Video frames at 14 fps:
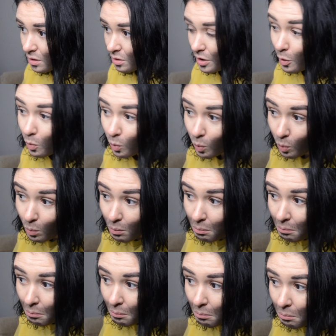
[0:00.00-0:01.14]
No. Nope.
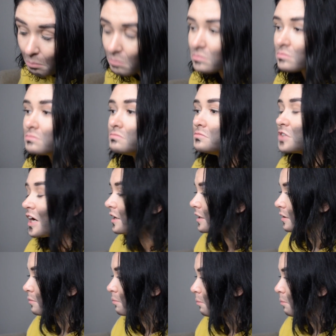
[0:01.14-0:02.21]
Okay then.